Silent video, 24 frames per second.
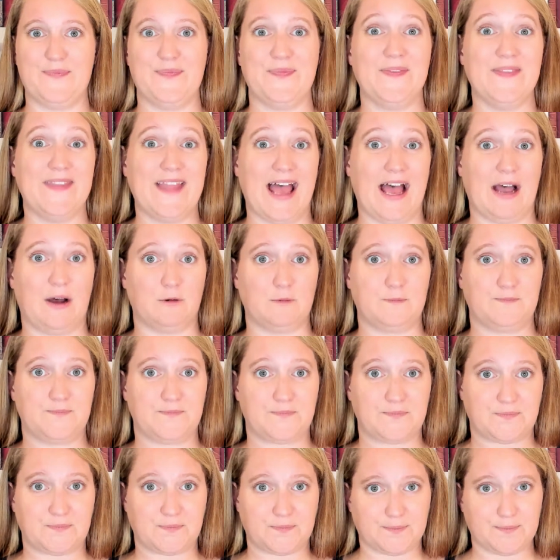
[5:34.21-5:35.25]
Now,
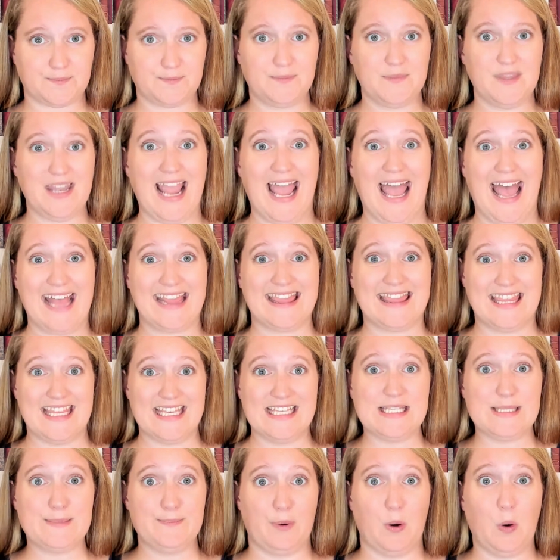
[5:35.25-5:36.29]
at
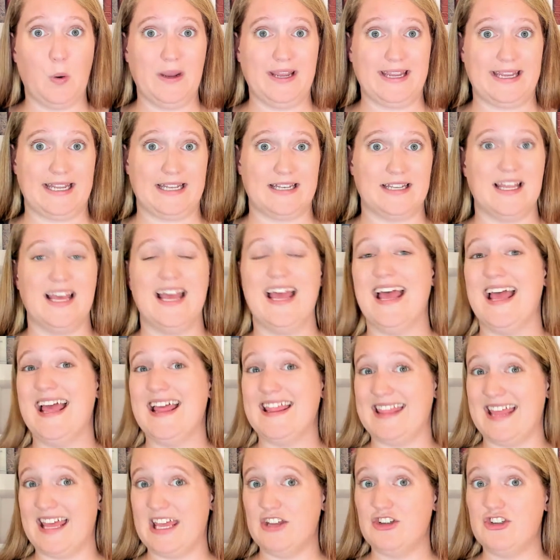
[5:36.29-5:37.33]
this point,
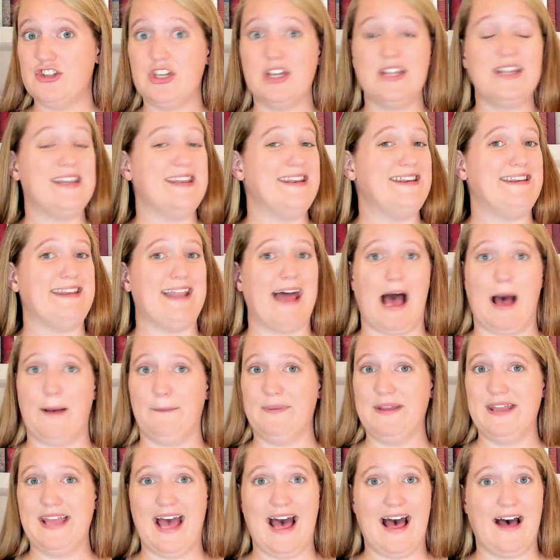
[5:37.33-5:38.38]
they should not
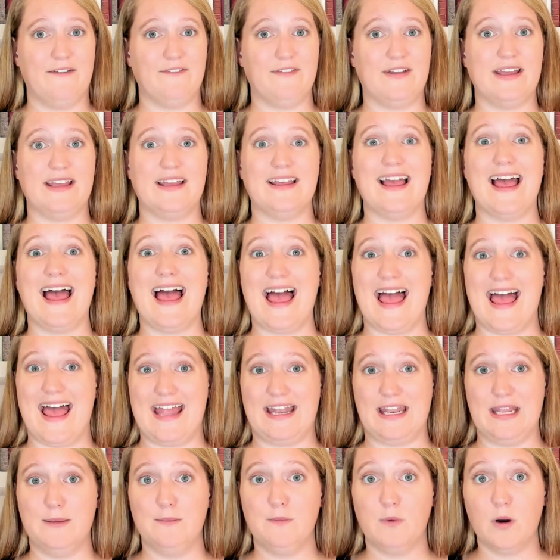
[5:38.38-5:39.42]
be having
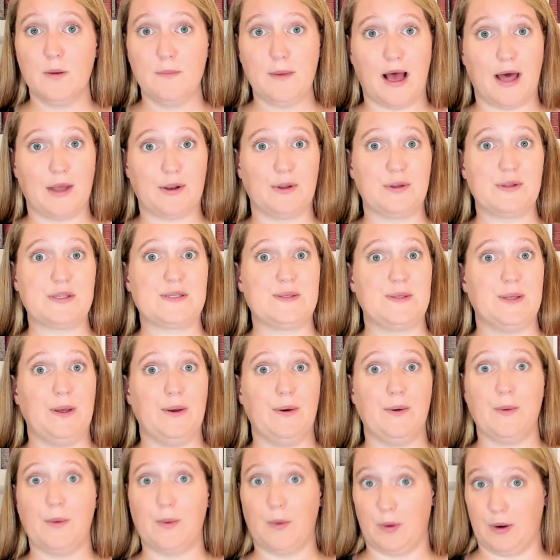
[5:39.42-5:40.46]
any more bottles
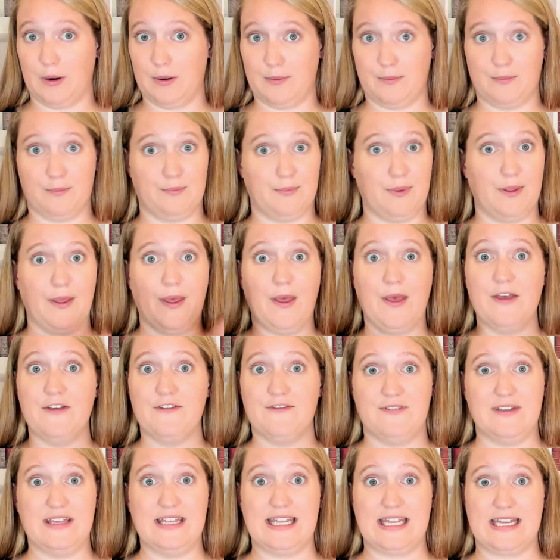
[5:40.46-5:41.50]
or
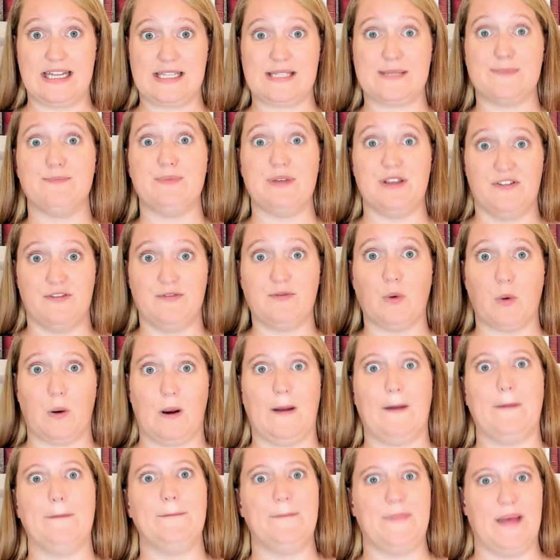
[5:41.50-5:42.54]
feedings
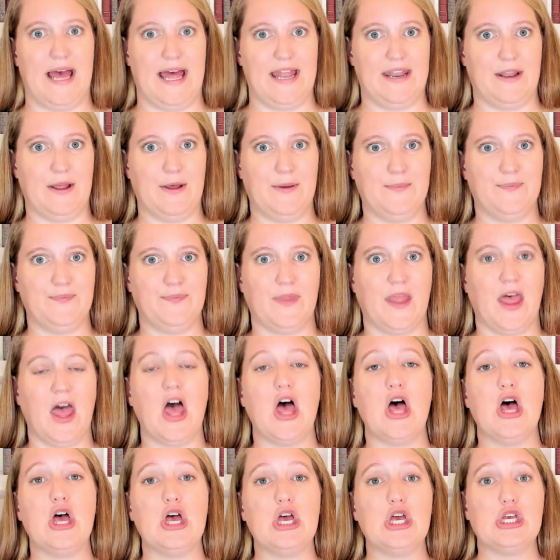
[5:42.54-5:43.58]
before bed.
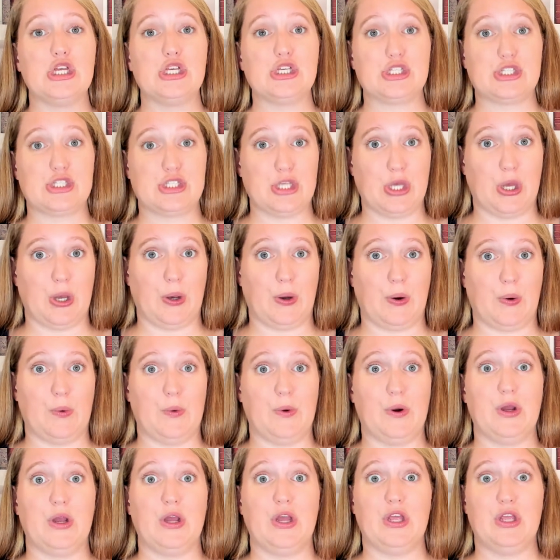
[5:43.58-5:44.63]
So,
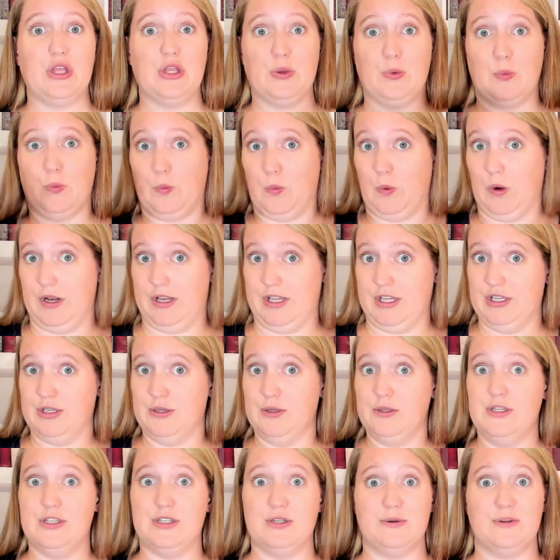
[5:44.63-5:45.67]
what do
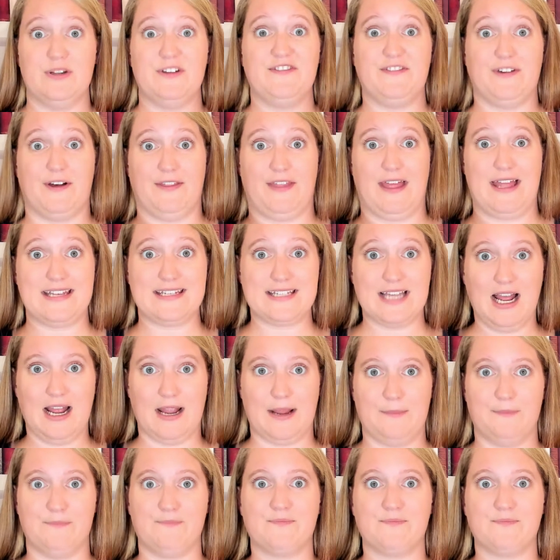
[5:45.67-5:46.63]
you do to fill that time?